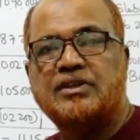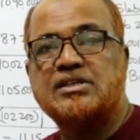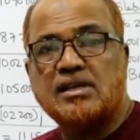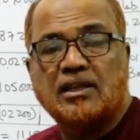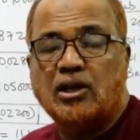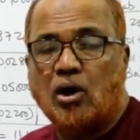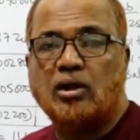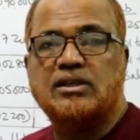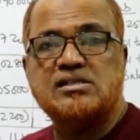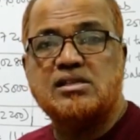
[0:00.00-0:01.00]
These are the
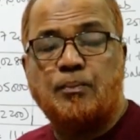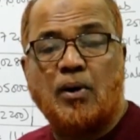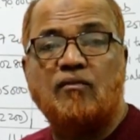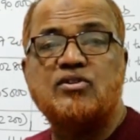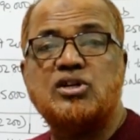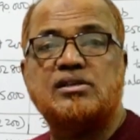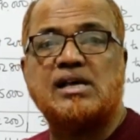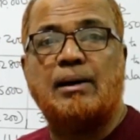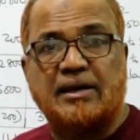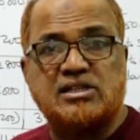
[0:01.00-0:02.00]
law, these are the provisions
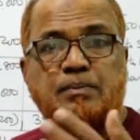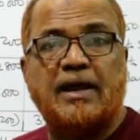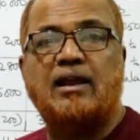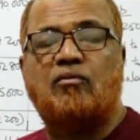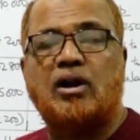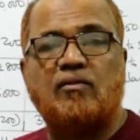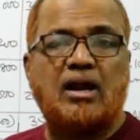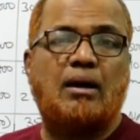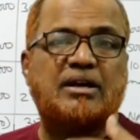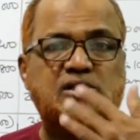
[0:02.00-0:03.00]
I'm explaining. Whatever
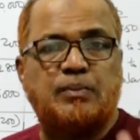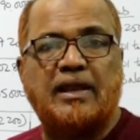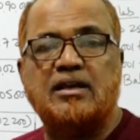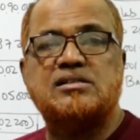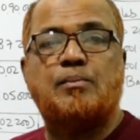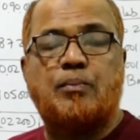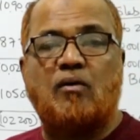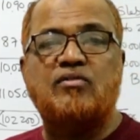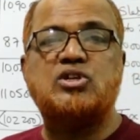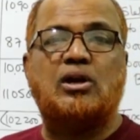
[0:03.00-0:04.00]
I'm explaining is the
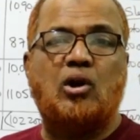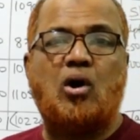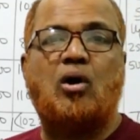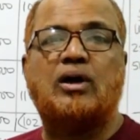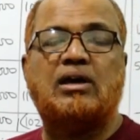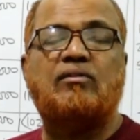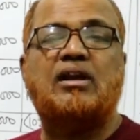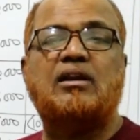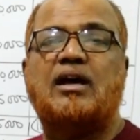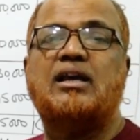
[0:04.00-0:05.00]
provision law given
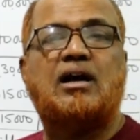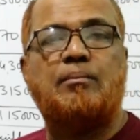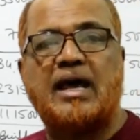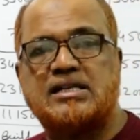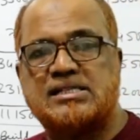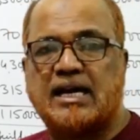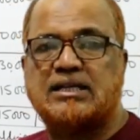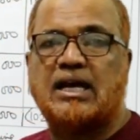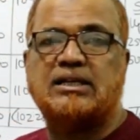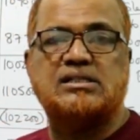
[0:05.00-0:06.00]
in the Income Tax
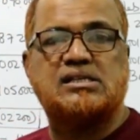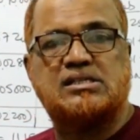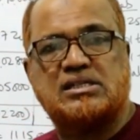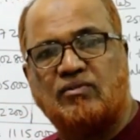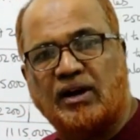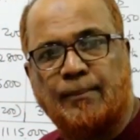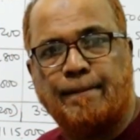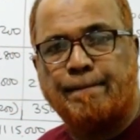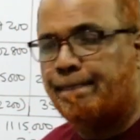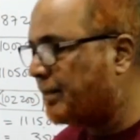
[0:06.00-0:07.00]
Act 1961.
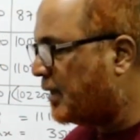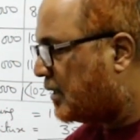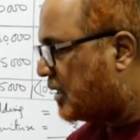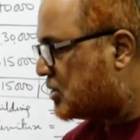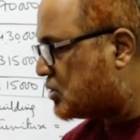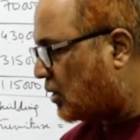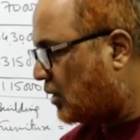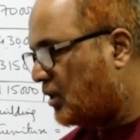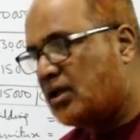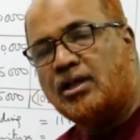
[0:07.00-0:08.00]

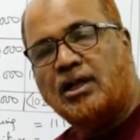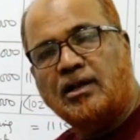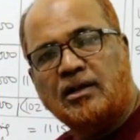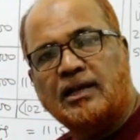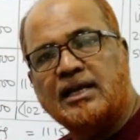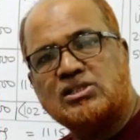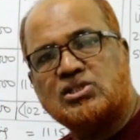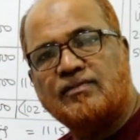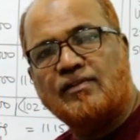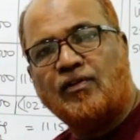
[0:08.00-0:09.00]
So,
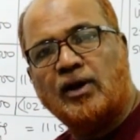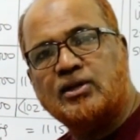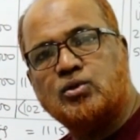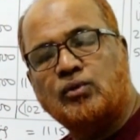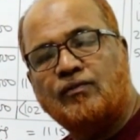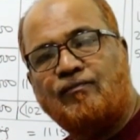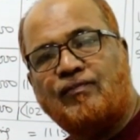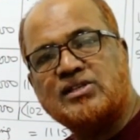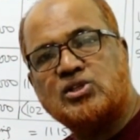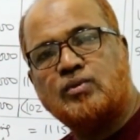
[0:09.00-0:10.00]
least of the following two.
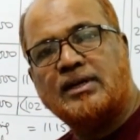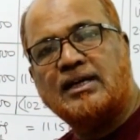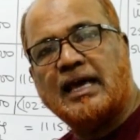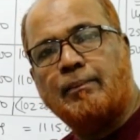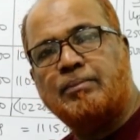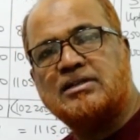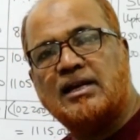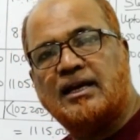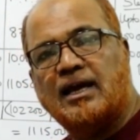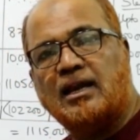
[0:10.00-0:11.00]
First one,
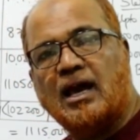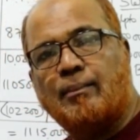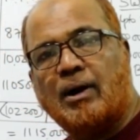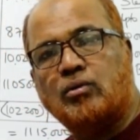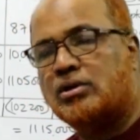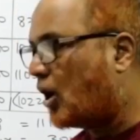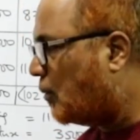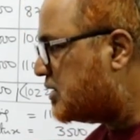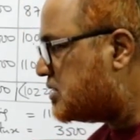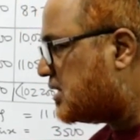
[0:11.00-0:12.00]
capital gain amount.
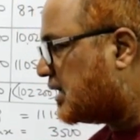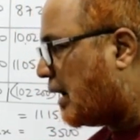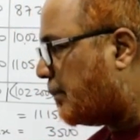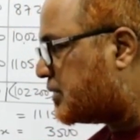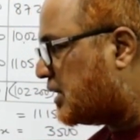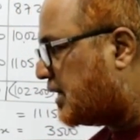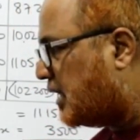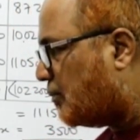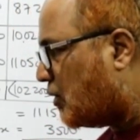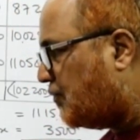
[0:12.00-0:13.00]
How much is the capital
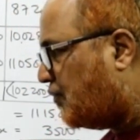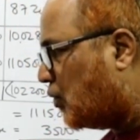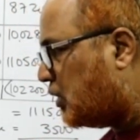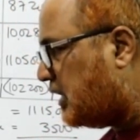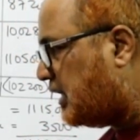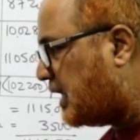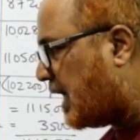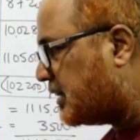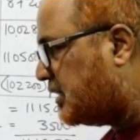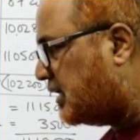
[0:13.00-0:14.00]
gain amount? 14
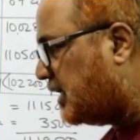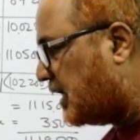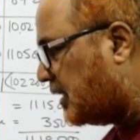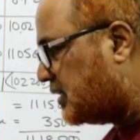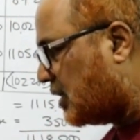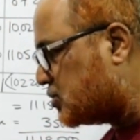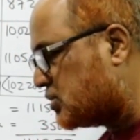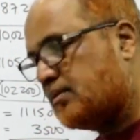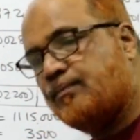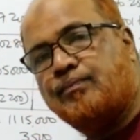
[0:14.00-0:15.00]
lakh
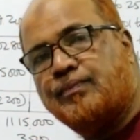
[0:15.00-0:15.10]
39,000.